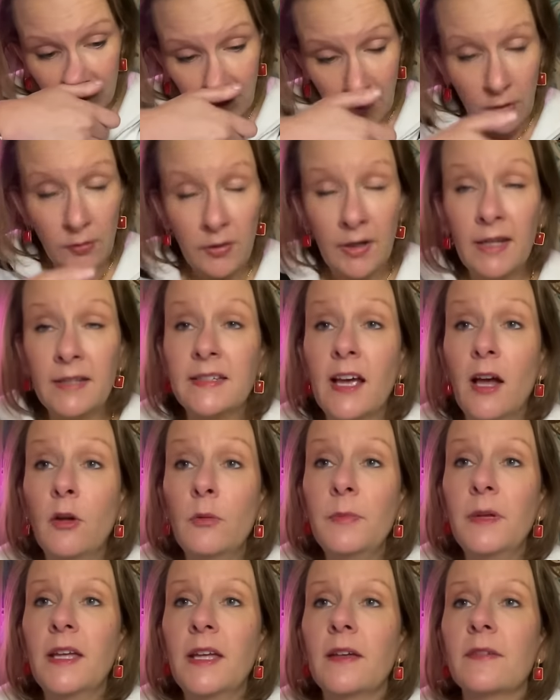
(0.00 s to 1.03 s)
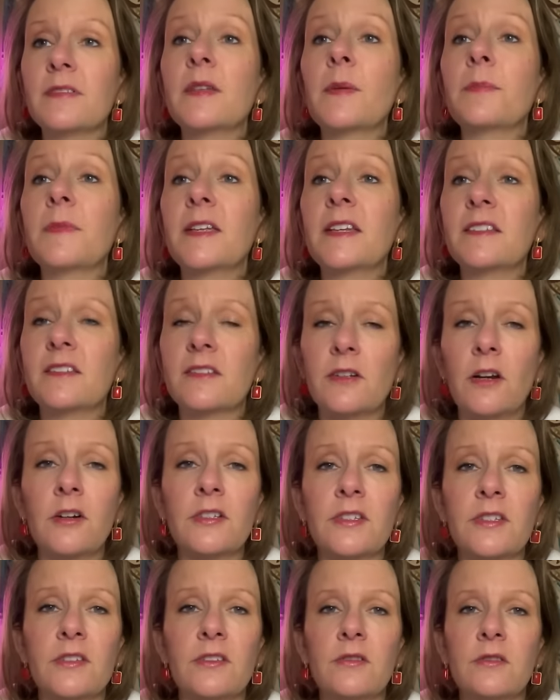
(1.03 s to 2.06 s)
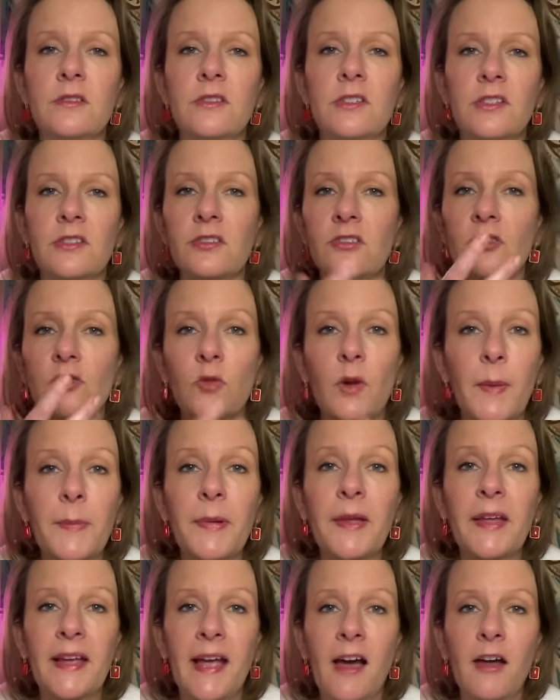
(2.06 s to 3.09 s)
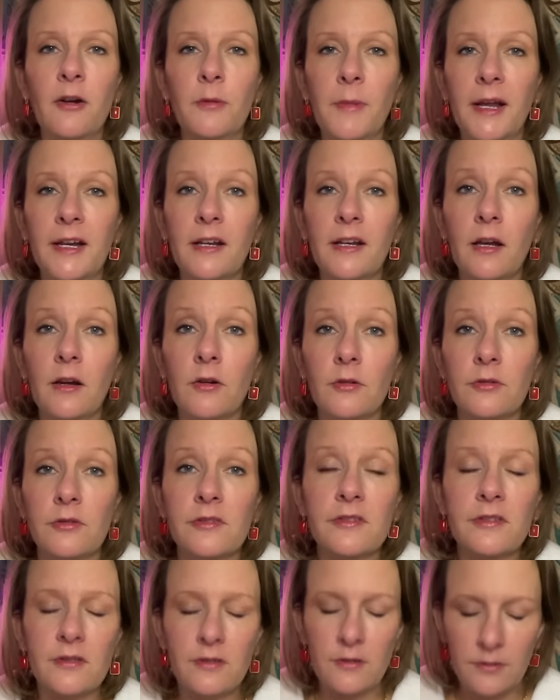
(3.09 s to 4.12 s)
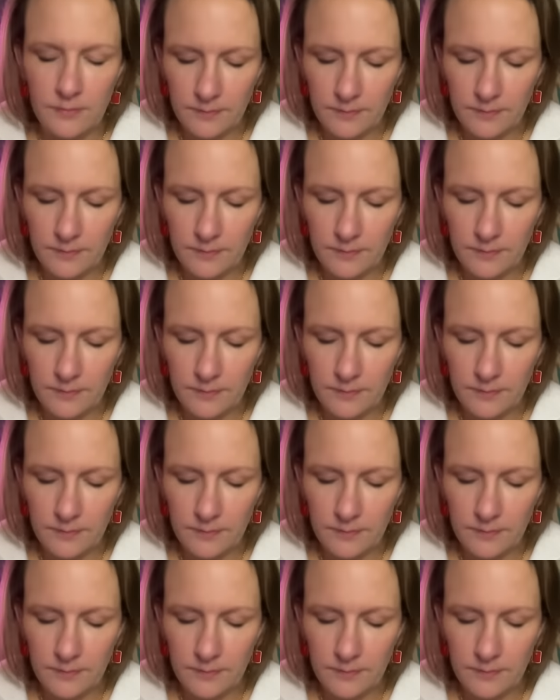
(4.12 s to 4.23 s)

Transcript: Okay, tell me if something starts just dripping out of my nose.